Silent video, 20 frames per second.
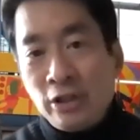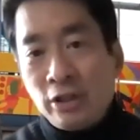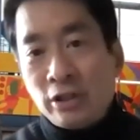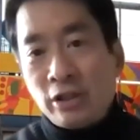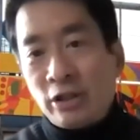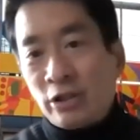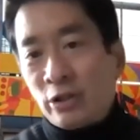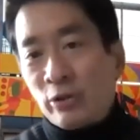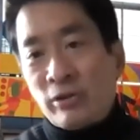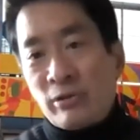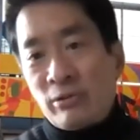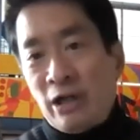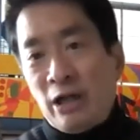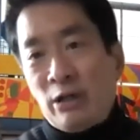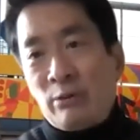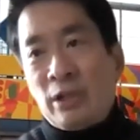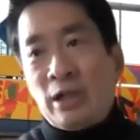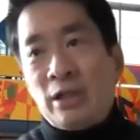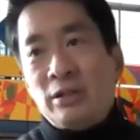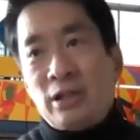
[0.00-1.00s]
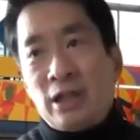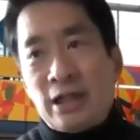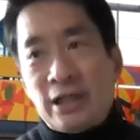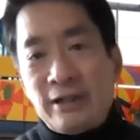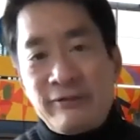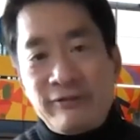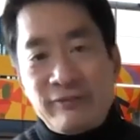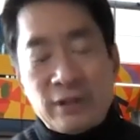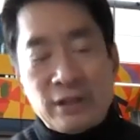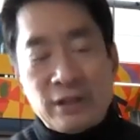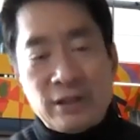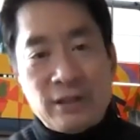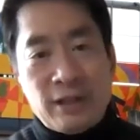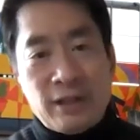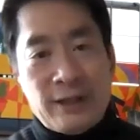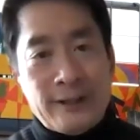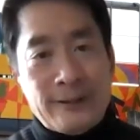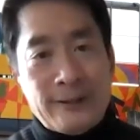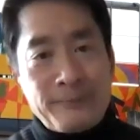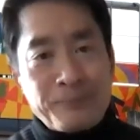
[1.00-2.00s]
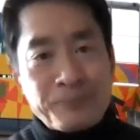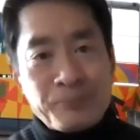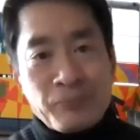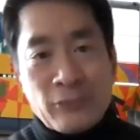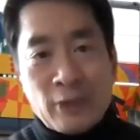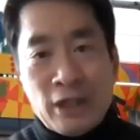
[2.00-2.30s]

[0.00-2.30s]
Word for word: you know, throughout my life, and you